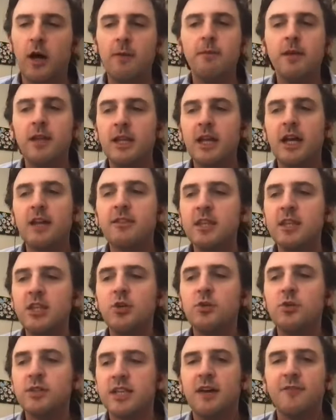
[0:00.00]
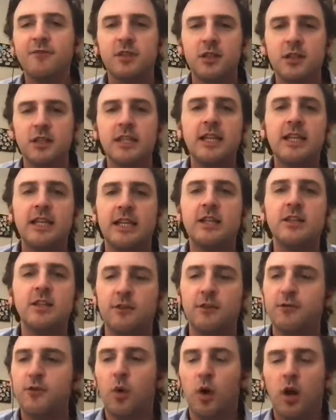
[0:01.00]
I mean, I think you just have to lean
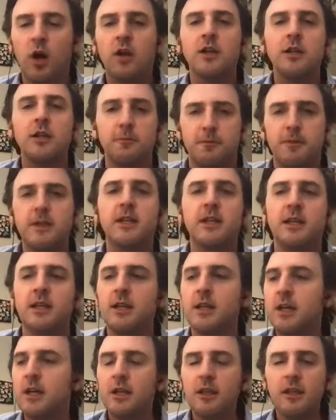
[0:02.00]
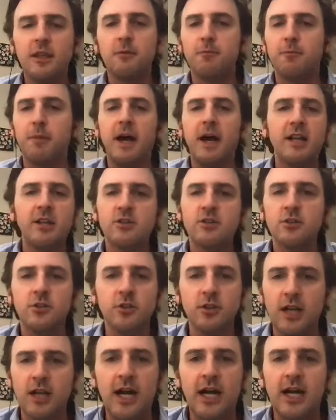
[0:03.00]
in if you are going to be the
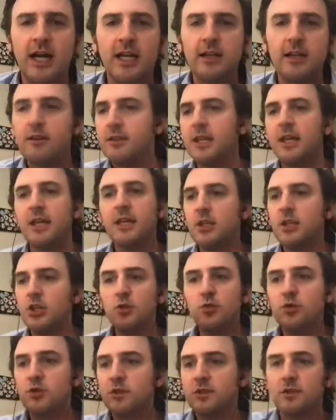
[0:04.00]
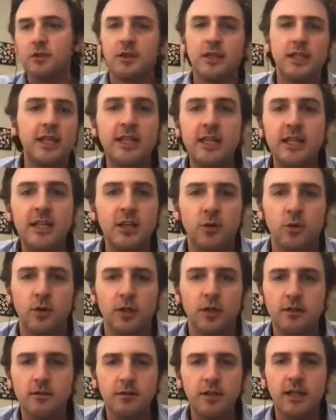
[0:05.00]
bachelor guy, then you just lean into
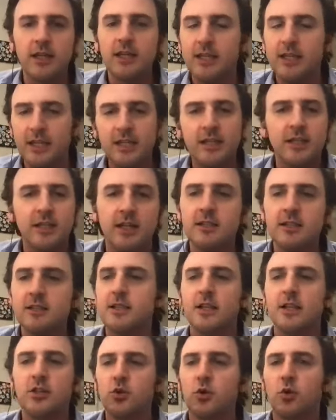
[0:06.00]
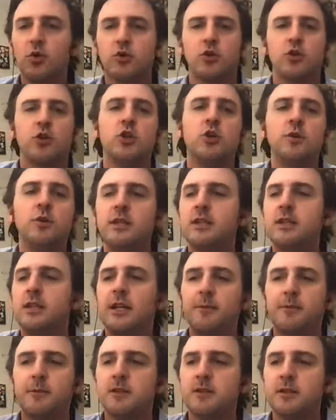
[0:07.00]
it like he does, like George Clooney
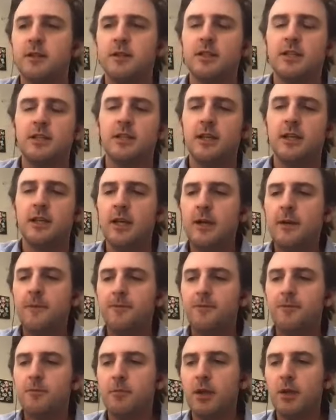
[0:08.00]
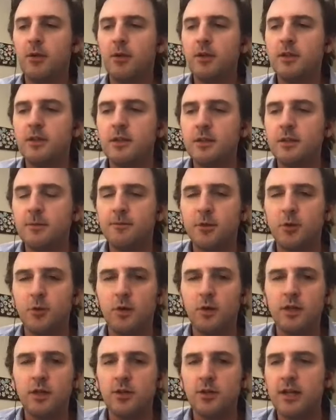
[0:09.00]
did up until he married the the
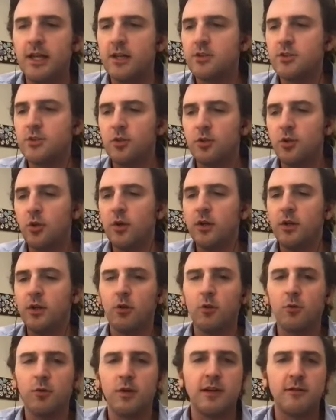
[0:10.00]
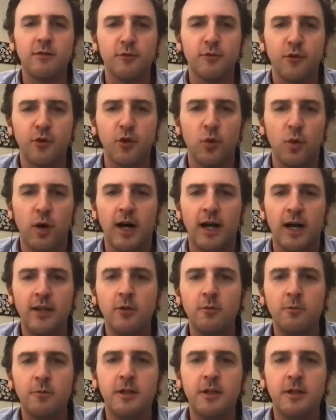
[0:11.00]
one international lawyer or whatever for a while.